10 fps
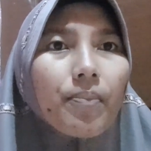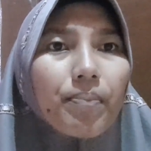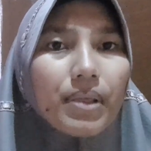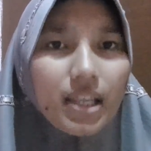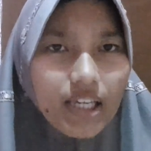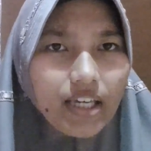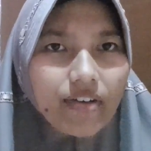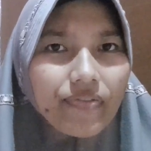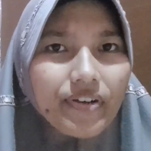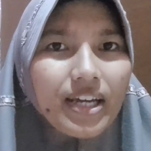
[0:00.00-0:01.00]

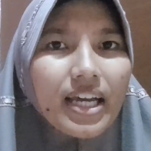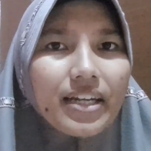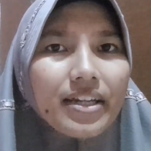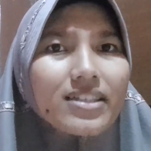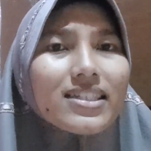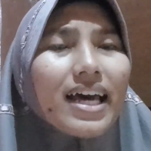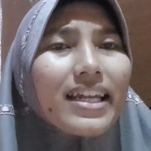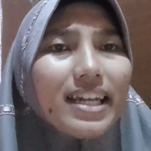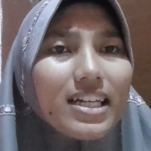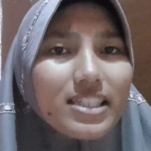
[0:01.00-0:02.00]
believe needs
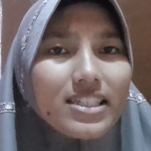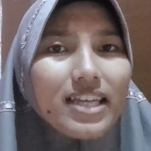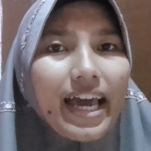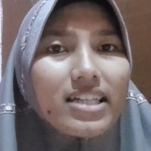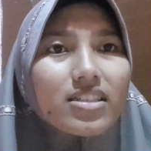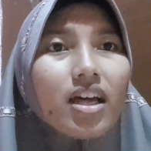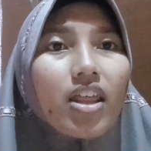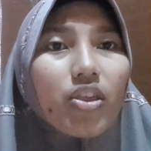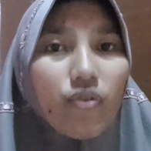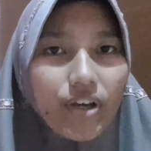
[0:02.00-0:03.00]
analysis has
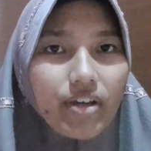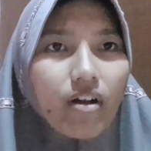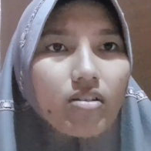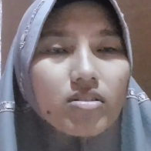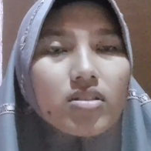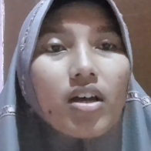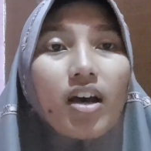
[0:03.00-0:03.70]
3 goals.